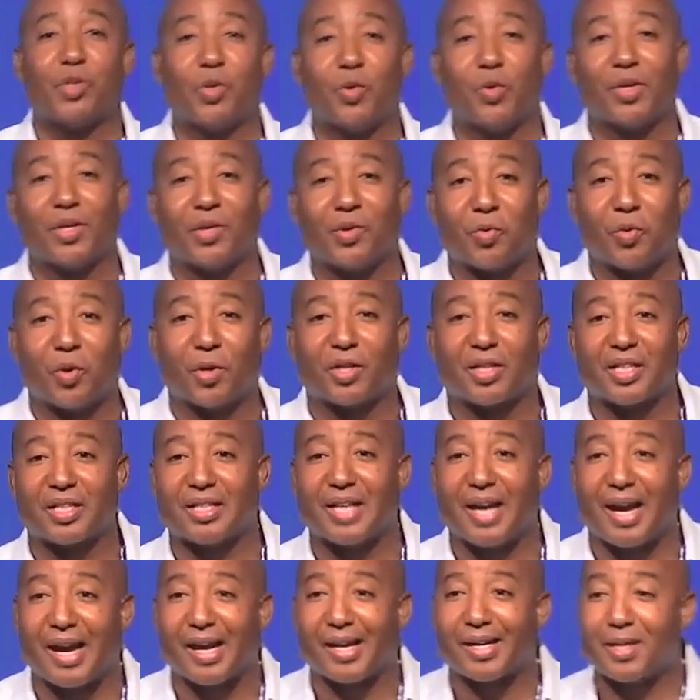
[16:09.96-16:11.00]
doing the work of
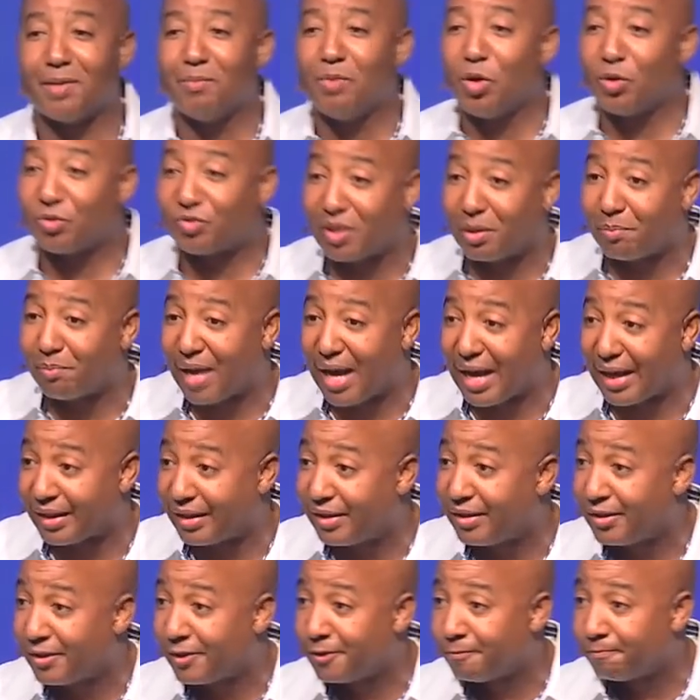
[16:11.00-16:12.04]
God. Come on, somebody.
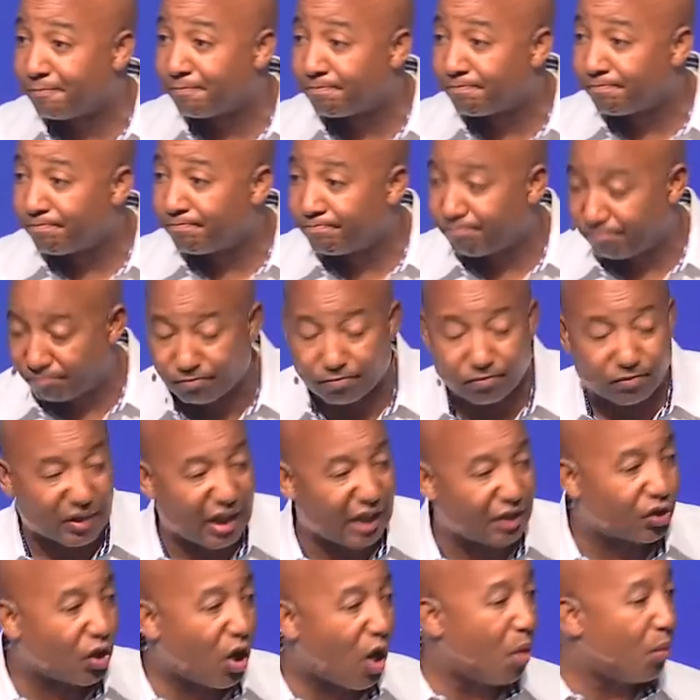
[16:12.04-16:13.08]
That's right.
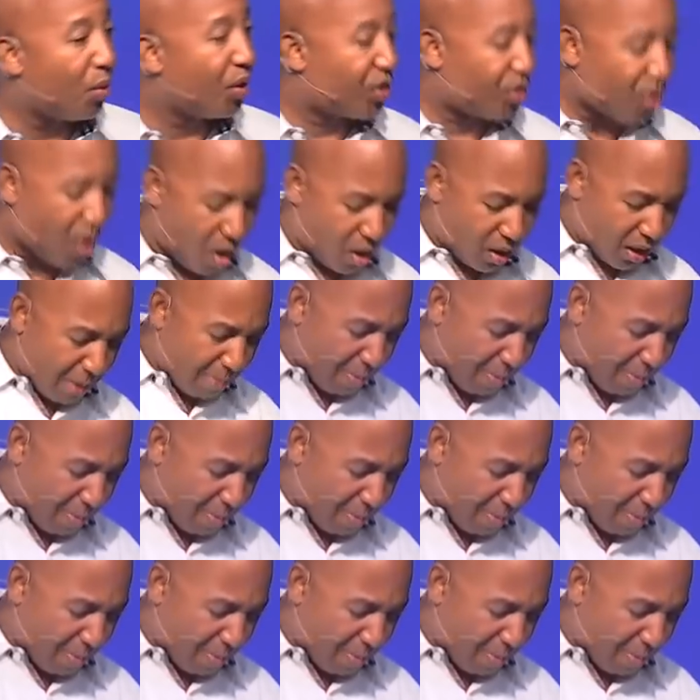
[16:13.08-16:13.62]
That's all we're talking